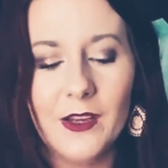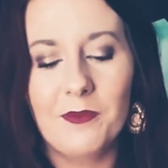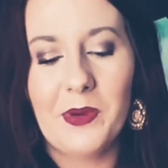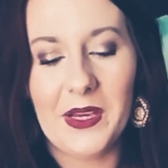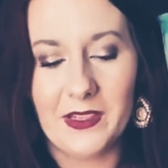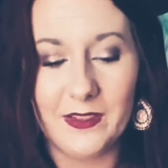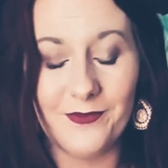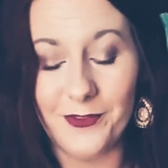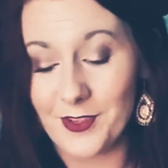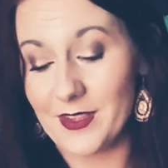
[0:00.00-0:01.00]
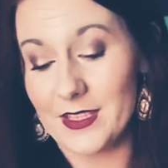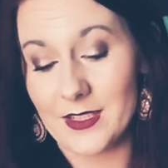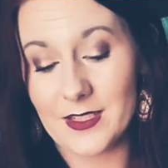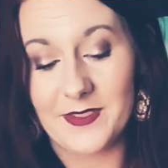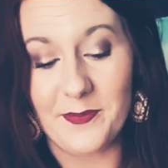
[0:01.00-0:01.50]
but for
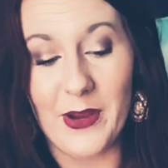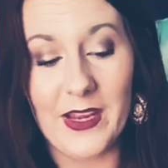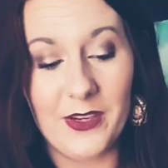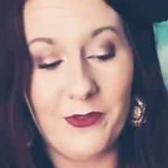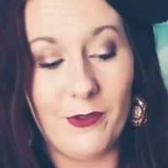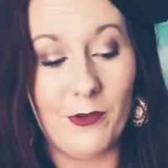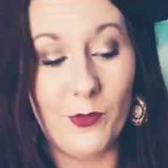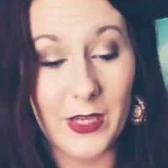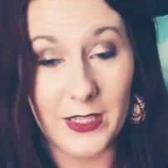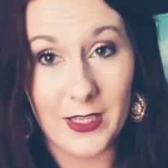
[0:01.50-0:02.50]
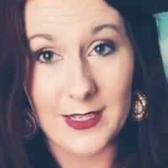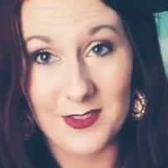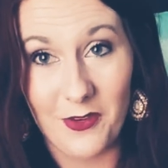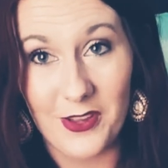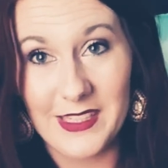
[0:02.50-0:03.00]
this spread, for what has
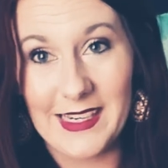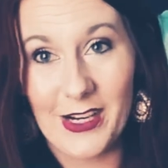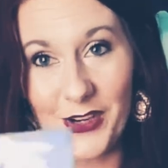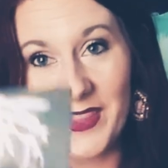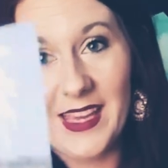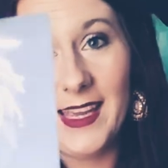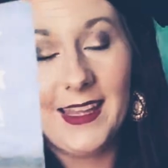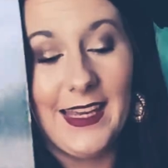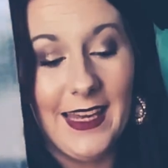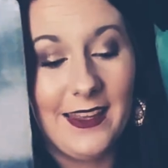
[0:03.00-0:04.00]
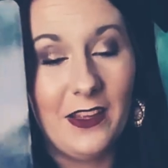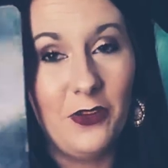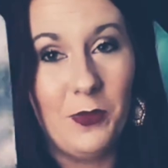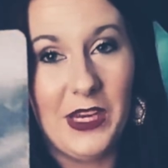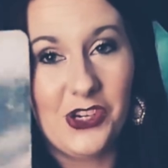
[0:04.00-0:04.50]
fallen here in the healing and the
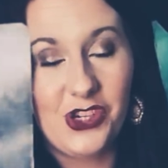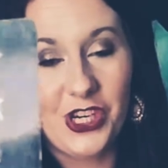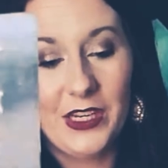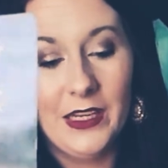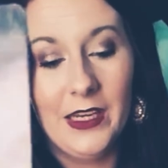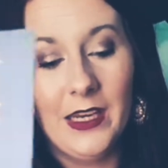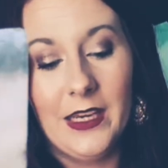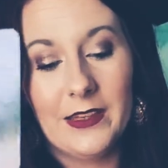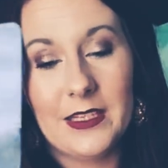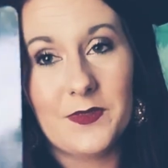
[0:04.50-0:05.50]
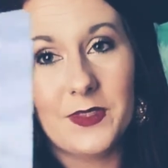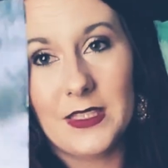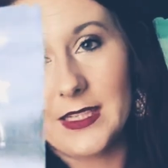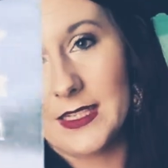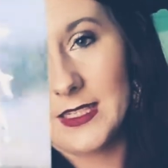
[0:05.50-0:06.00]
illumination, this feels
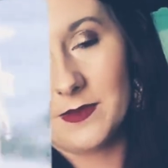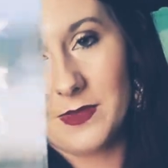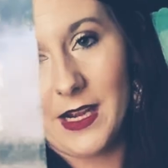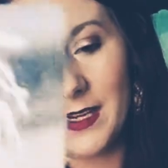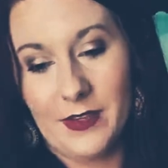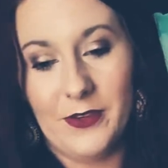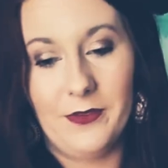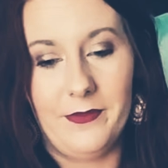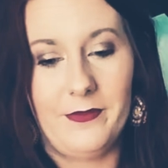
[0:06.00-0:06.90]
like it's some kind of